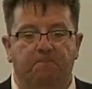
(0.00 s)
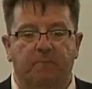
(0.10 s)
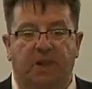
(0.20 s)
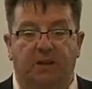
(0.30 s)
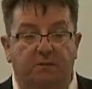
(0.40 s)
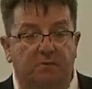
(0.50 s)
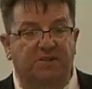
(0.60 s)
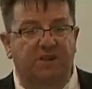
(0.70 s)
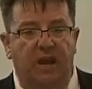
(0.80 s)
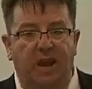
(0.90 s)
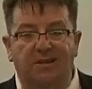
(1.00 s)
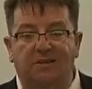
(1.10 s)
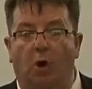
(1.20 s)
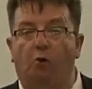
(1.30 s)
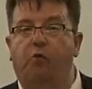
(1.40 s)
There is an idea
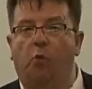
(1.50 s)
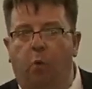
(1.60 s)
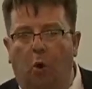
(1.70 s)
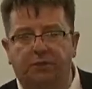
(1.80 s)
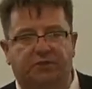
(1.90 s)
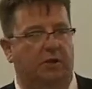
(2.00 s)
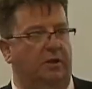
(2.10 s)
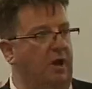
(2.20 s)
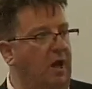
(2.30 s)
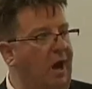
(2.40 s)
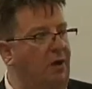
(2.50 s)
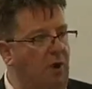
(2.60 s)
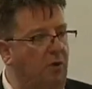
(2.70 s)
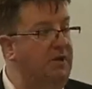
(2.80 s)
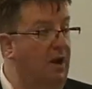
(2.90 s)
of water
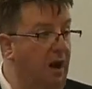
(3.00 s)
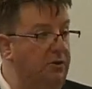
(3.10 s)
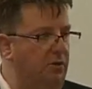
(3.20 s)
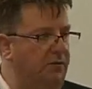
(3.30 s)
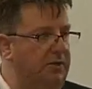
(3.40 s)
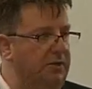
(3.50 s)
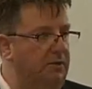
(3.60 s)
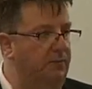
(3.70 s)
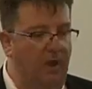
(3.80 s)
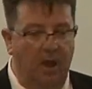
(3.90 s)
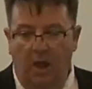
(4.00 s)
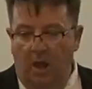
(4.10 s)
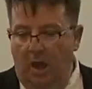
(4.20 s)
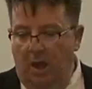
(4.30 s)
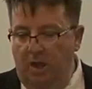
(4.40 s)
around the Garden of Eden.
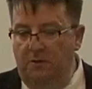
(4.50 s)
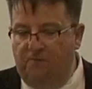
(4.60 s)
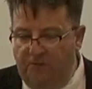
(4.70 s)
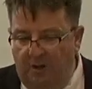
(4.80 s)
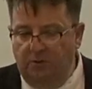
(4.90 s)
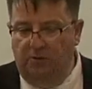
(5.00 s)
in front of the